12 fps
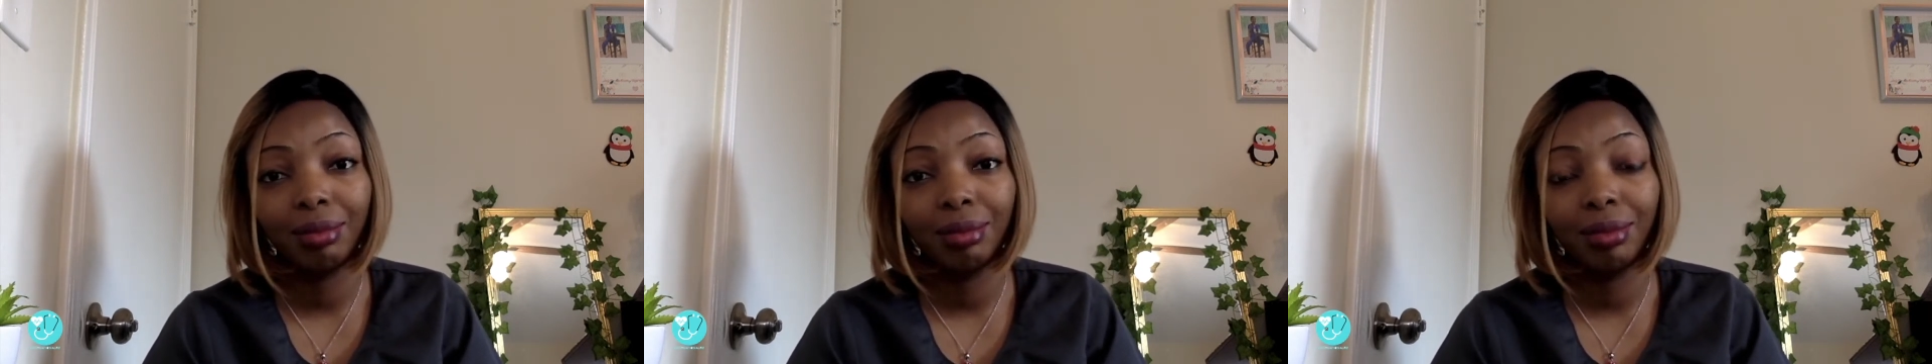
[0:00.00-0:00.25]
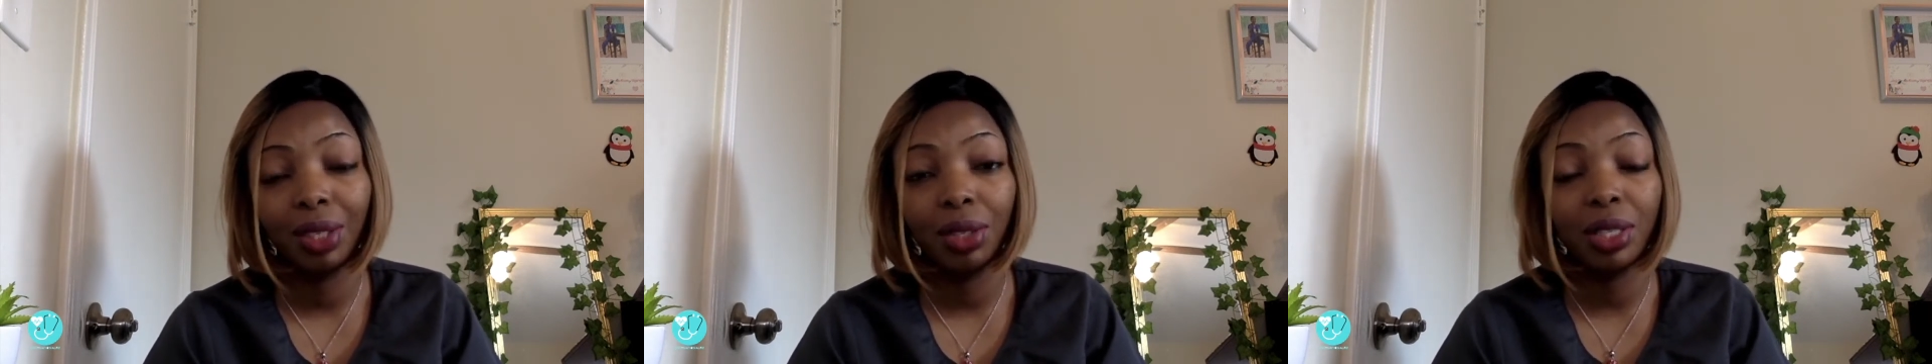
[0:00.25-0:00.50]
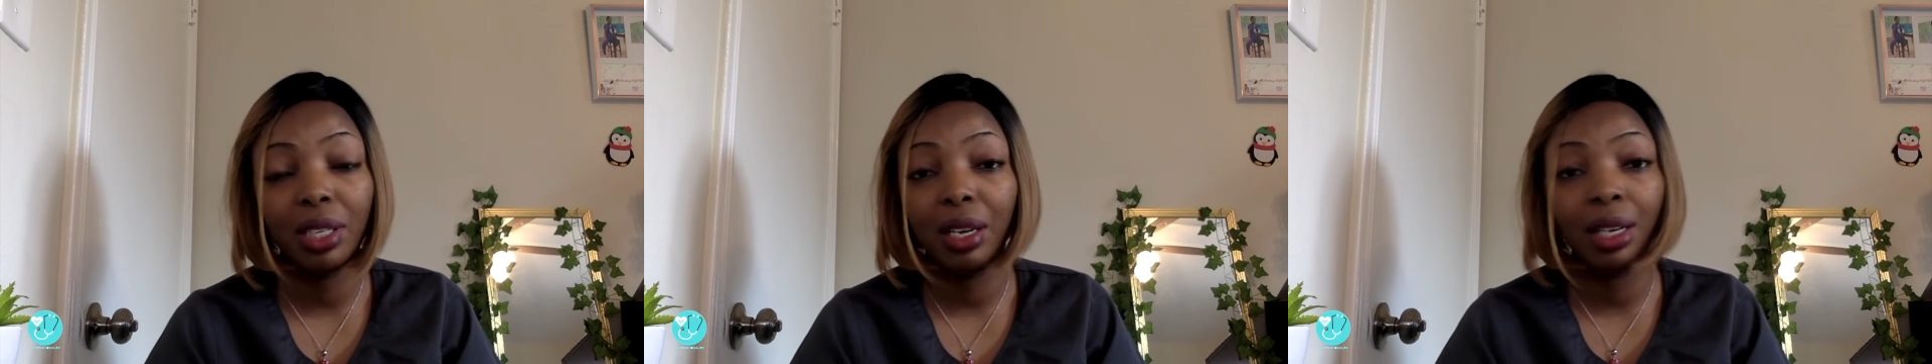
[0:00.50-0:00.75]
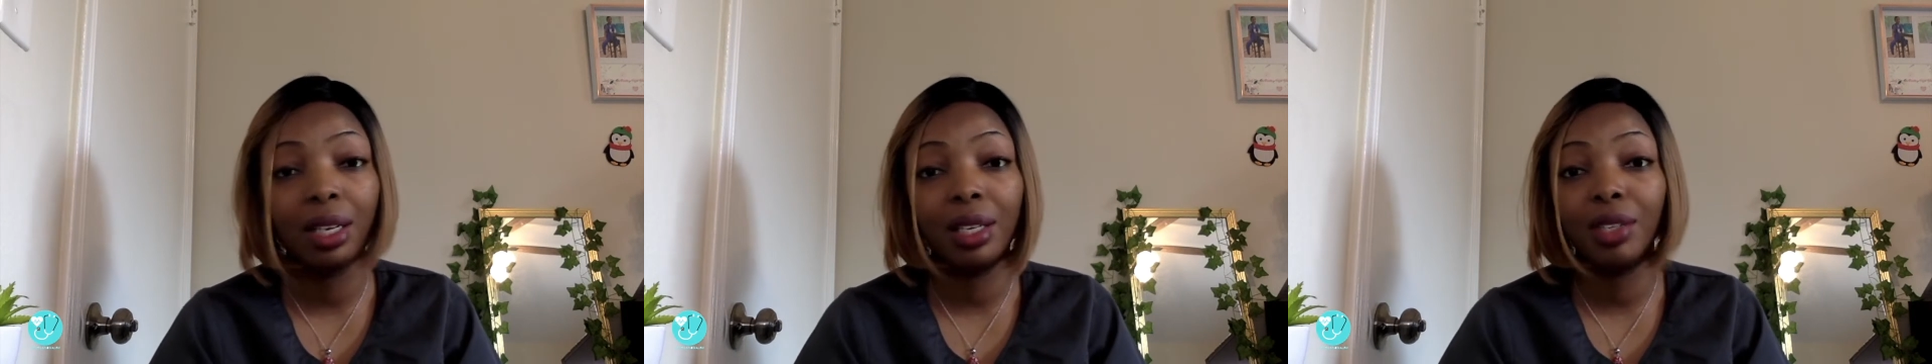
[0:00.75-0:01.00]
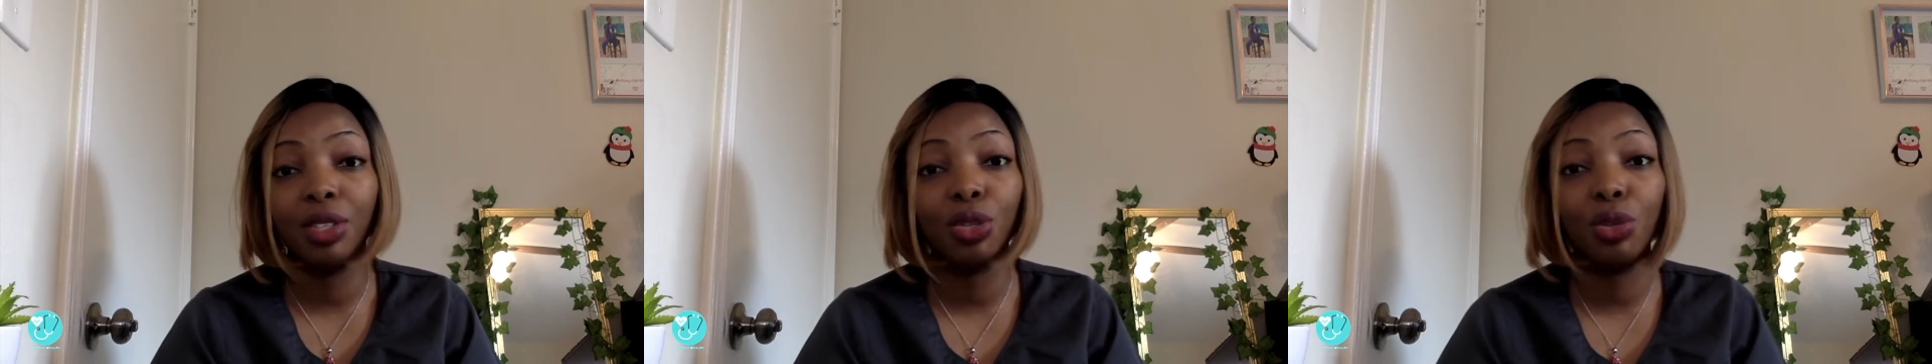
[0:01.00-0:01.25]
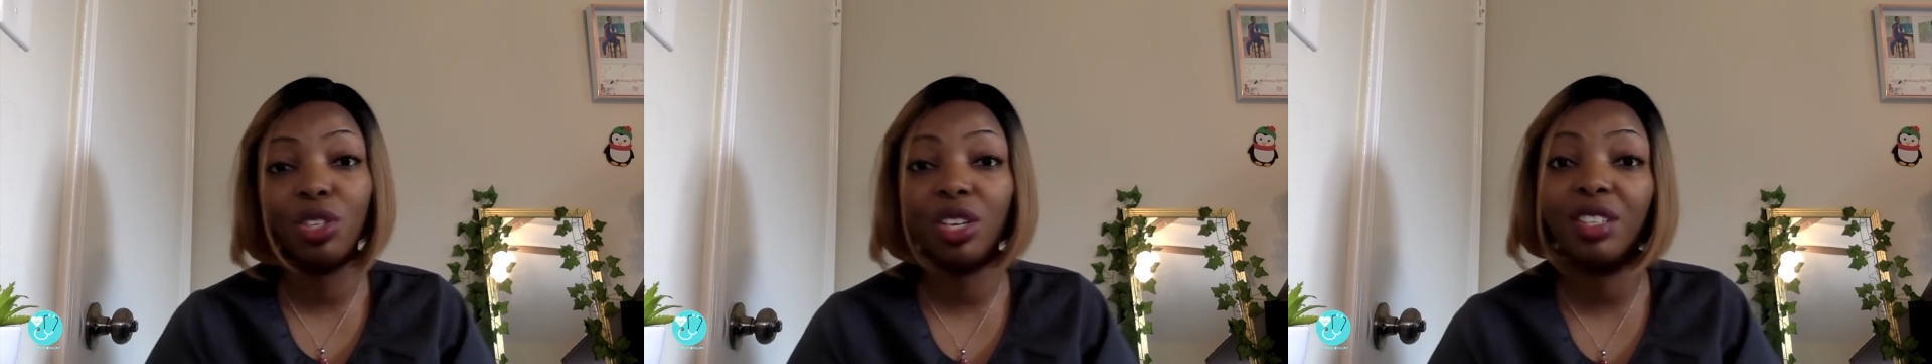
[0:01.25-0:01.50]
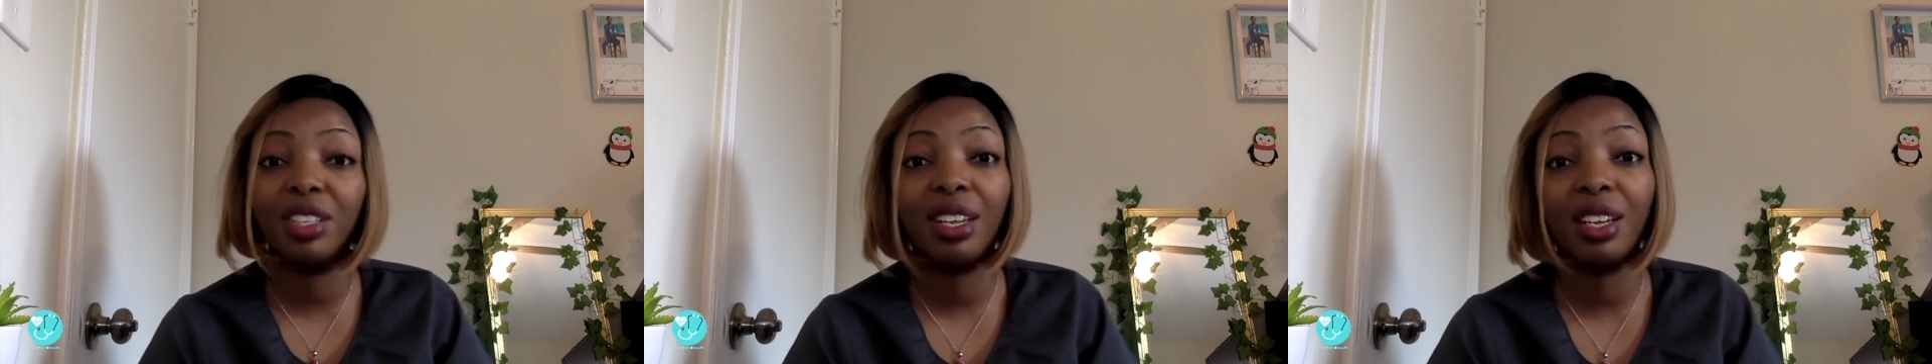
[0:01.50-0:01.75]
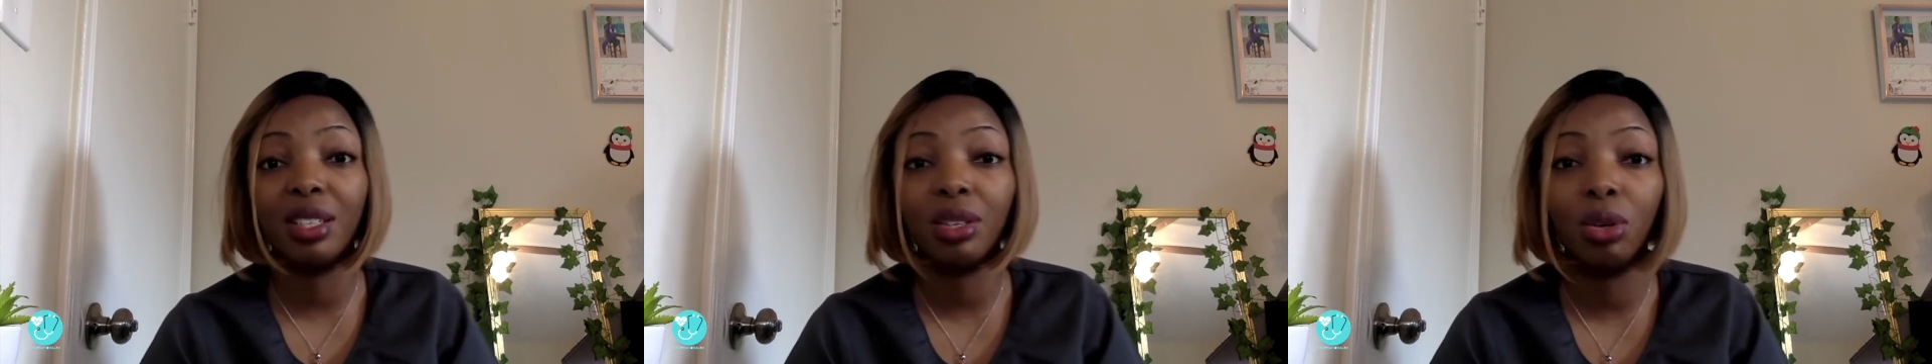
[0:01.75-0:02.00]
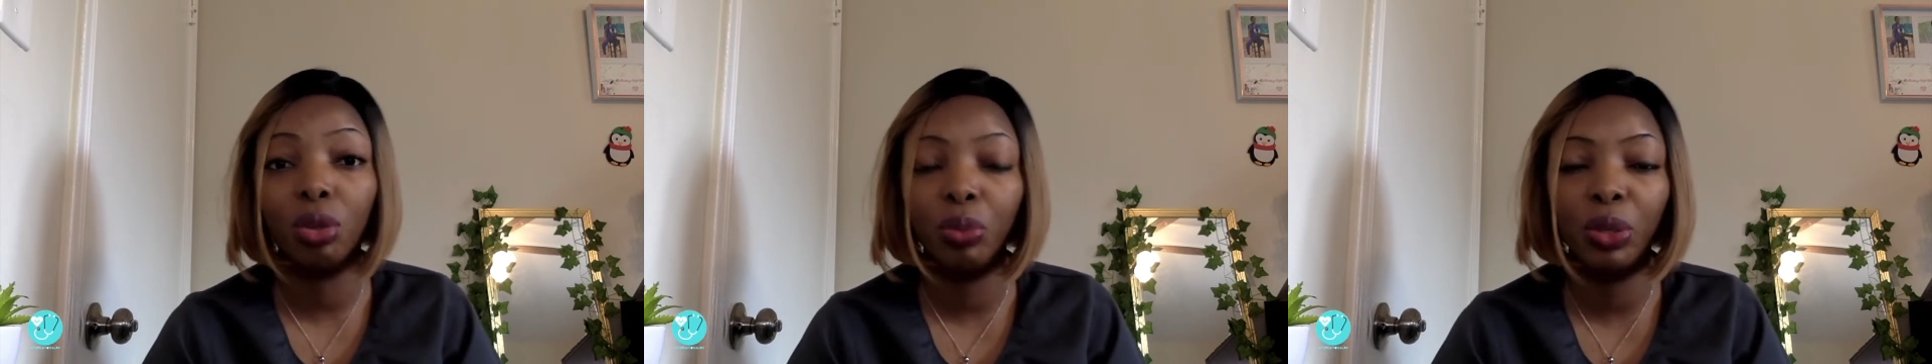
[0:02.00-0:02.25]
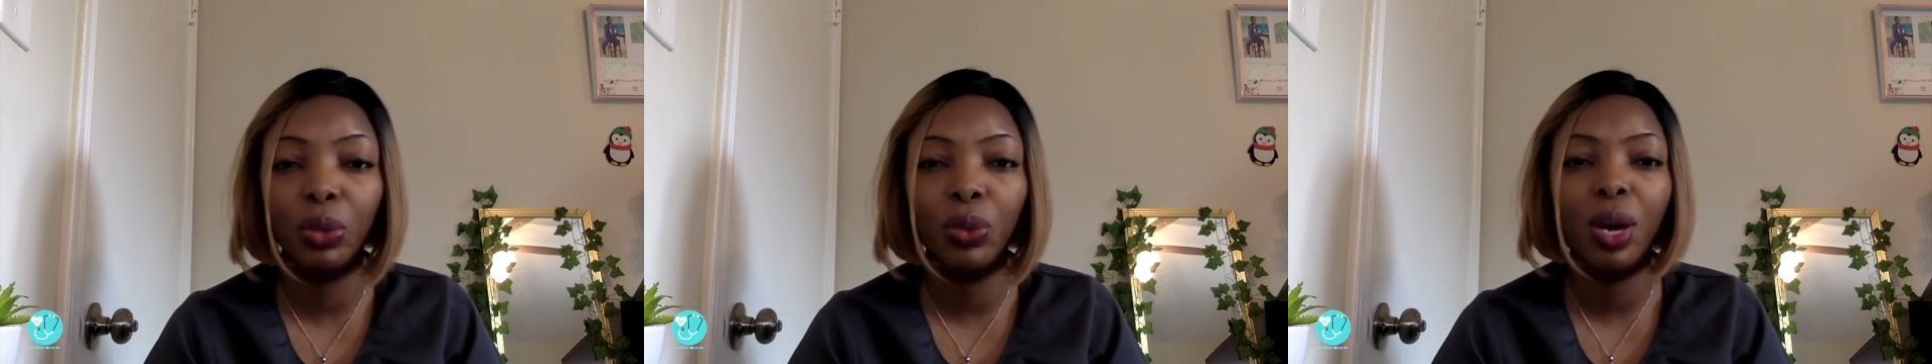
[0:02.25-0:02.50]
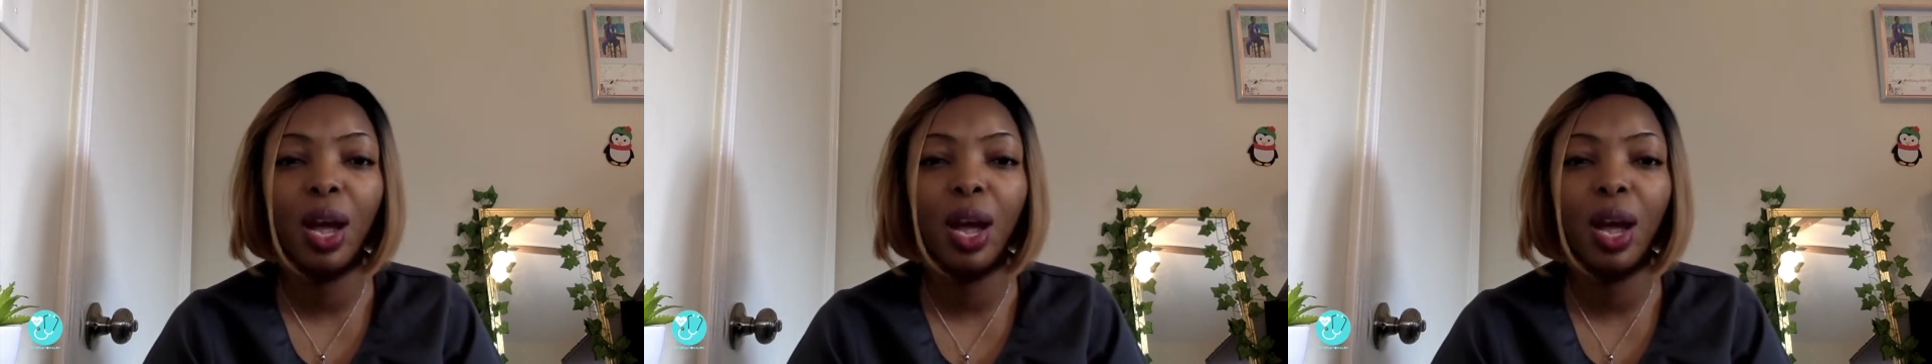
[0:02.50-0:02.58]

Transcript: because in Ghana there's no such thing as code blue.